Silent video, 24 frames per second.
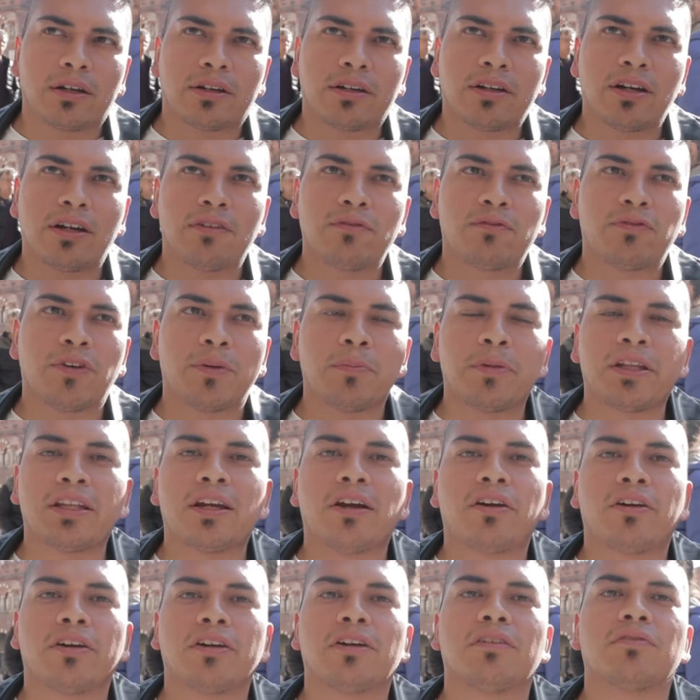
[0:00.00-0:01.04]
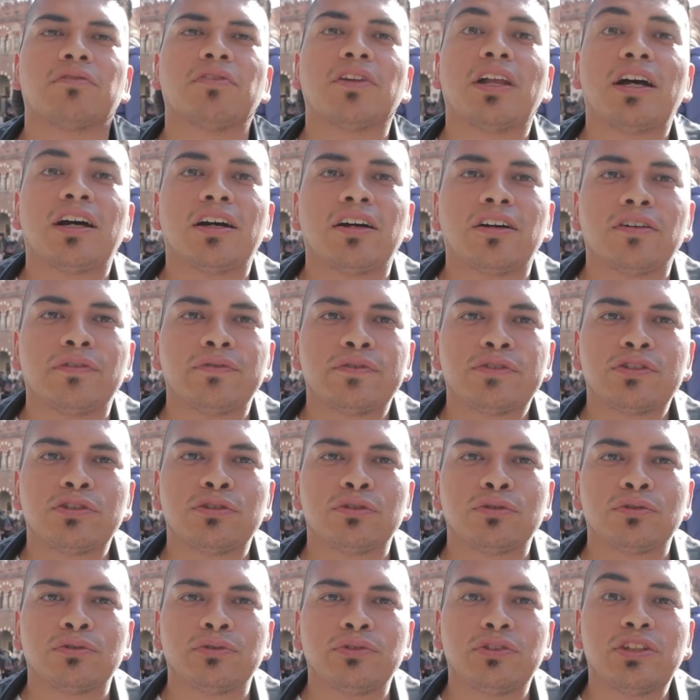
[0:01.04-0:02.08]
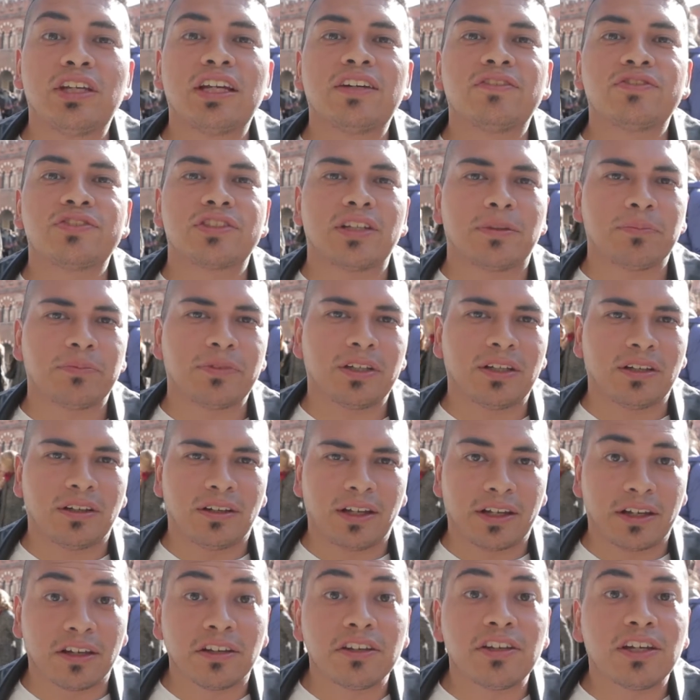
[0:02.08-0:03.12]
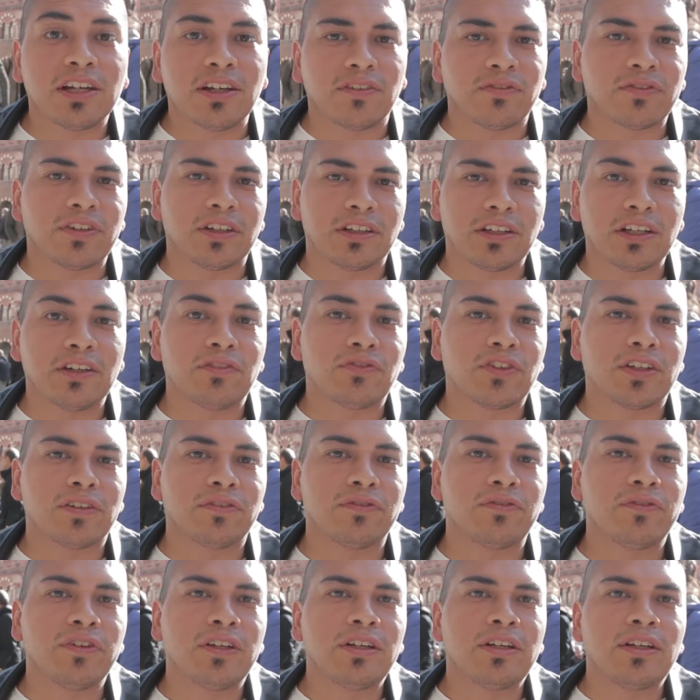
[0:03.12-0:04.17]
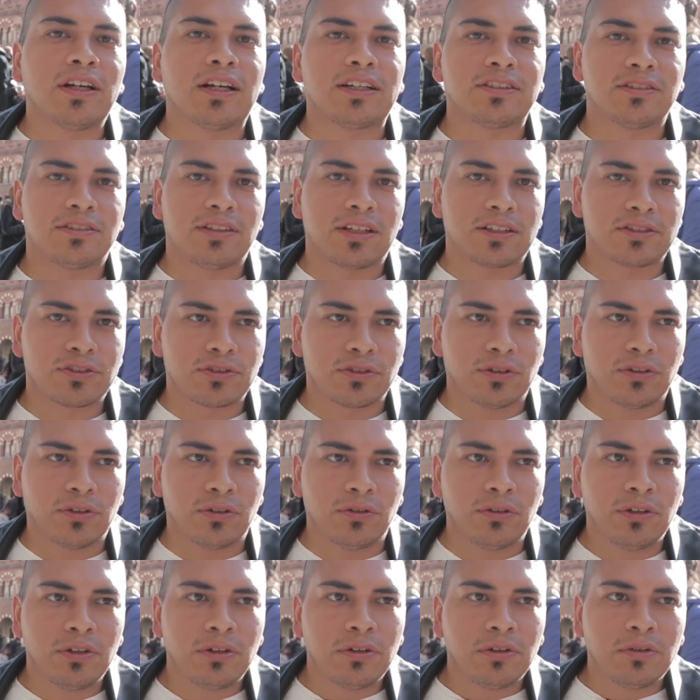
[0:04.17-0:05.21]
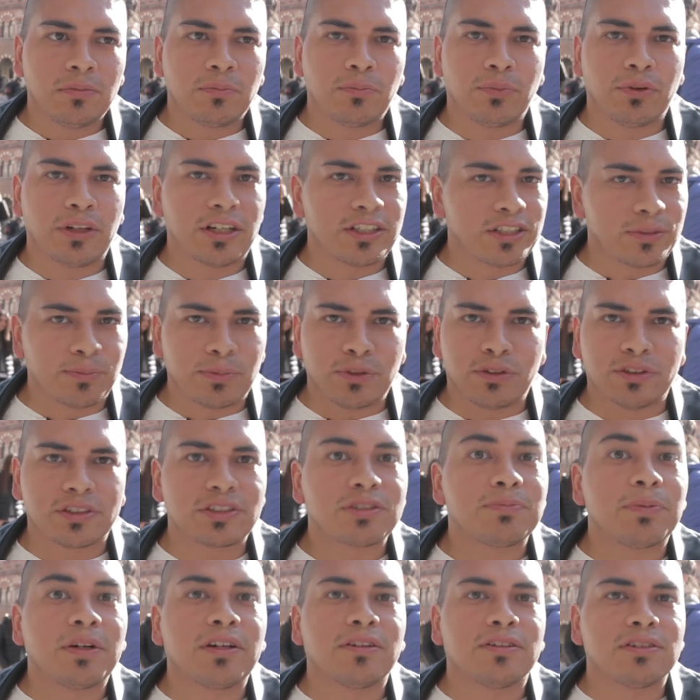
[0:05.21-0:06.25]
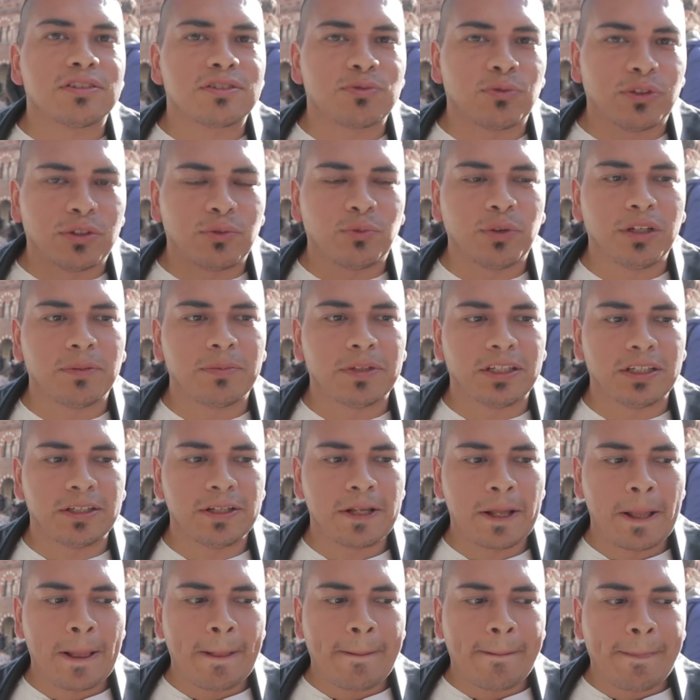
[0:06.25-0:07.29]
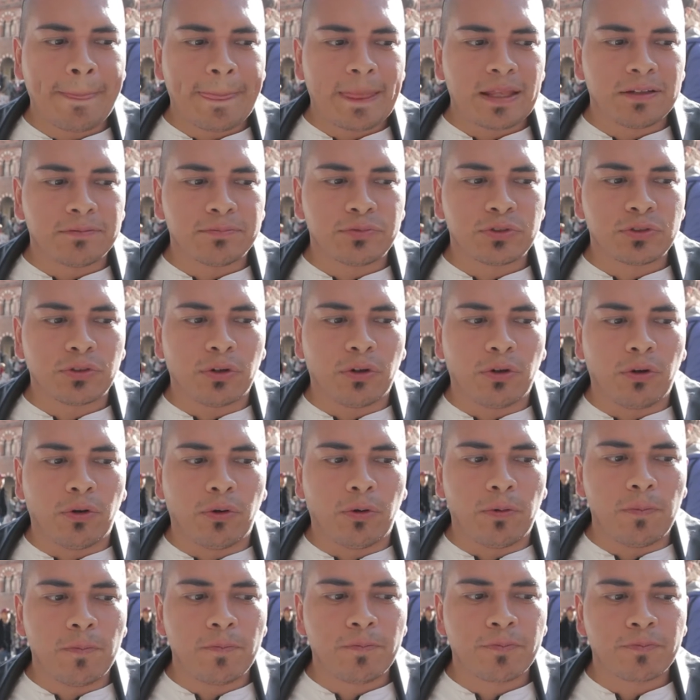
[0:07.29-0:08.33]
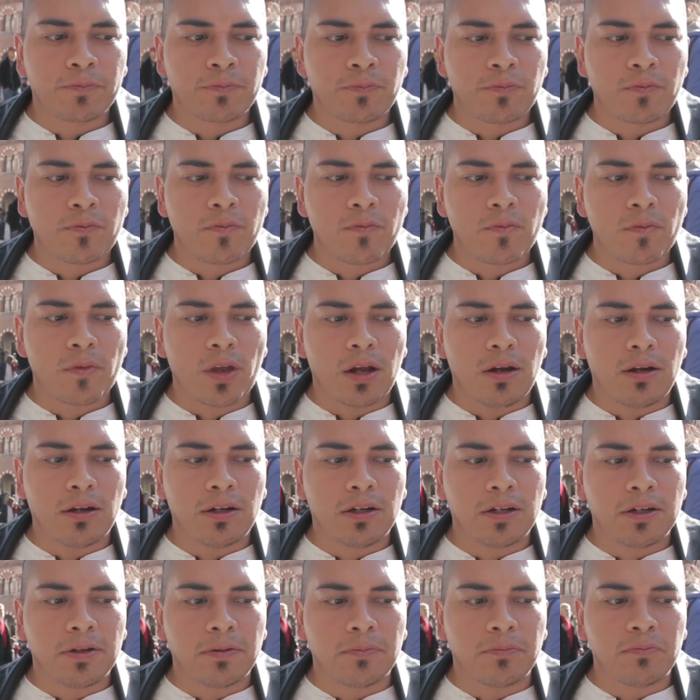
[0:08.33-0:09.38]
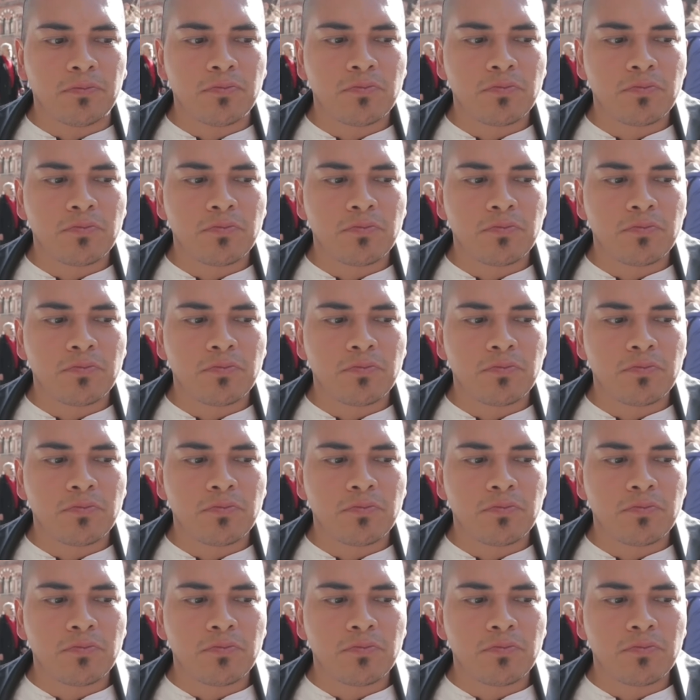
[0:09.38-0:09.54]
come from an area of love to give something like a gift of a sexual pleasurable experience with women. So I